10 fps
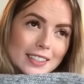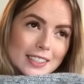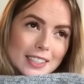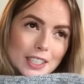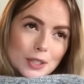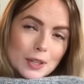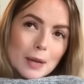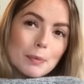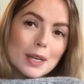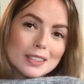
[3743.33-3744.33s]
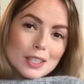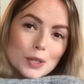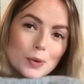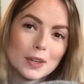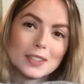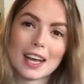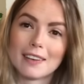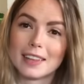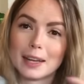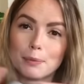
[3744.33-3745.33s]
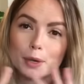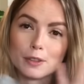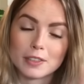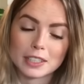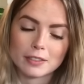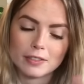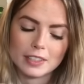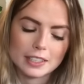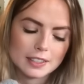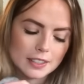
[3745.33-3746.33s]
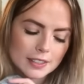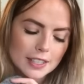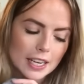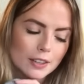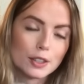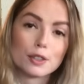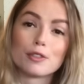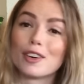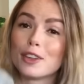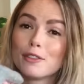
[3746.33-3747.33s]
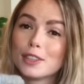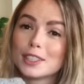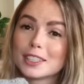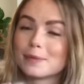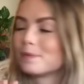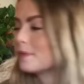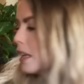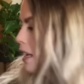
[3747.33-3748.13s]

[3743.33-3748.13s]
until I do that, because I do want to have that perfect fit tailored for the foot.